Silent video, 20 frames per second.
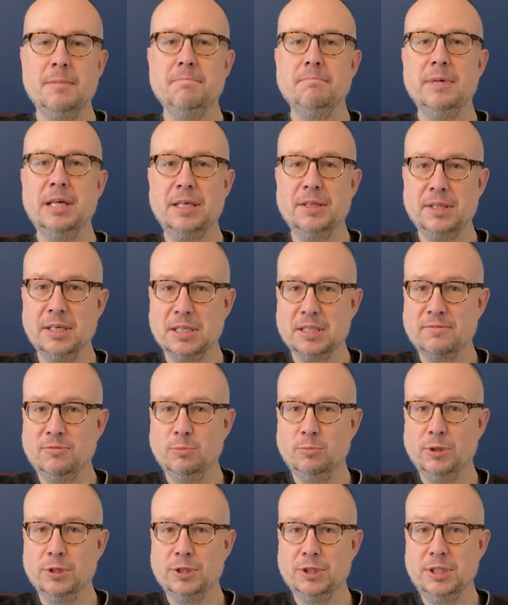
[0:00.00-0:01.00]
Many thanks for
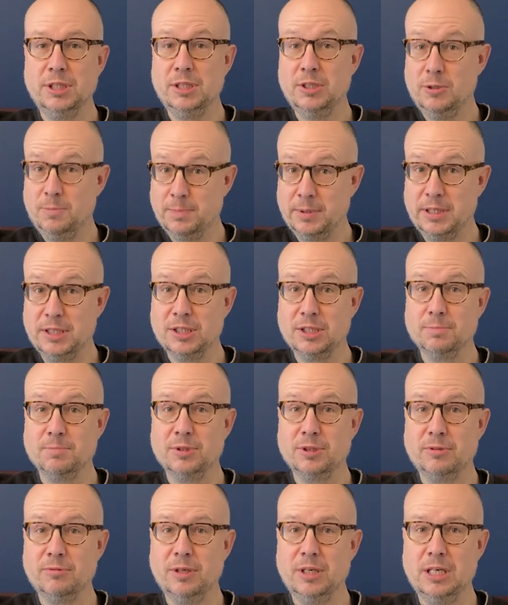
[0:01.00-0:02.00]
watching. Do please
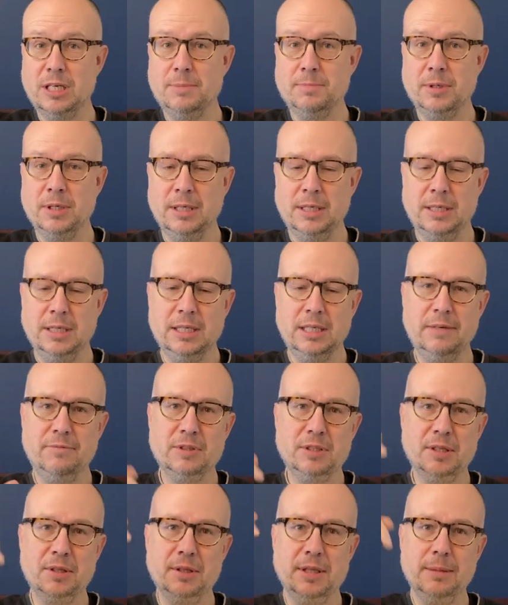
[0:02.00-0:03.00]
subscribe, give
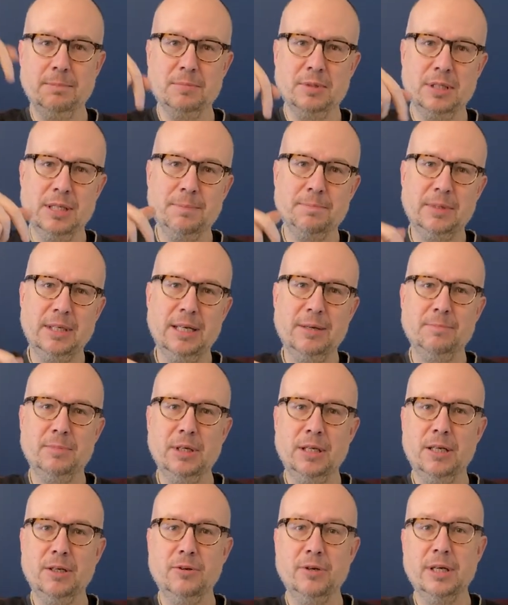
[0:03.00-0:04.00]
us a thumbs up down
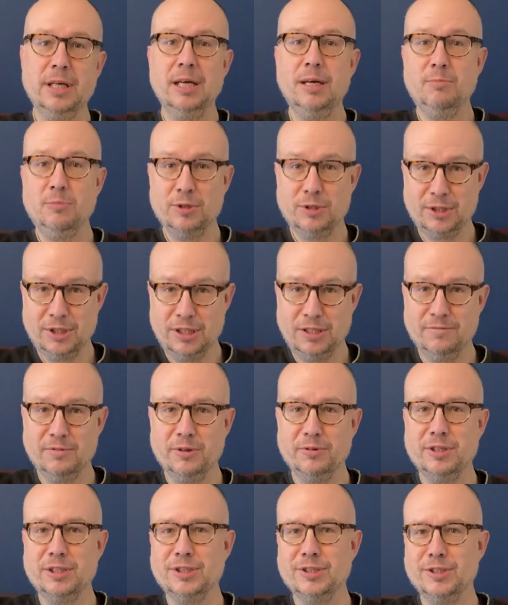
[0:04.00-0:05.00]
below, and we'll see you
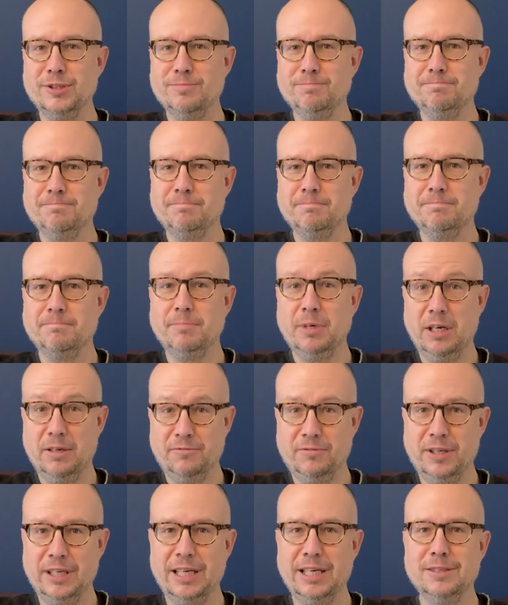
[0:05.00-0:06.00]
very soon. Bye
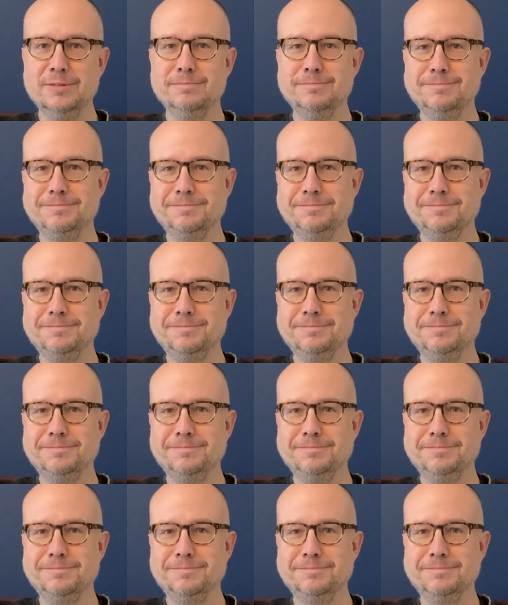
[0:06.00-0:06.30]
for now.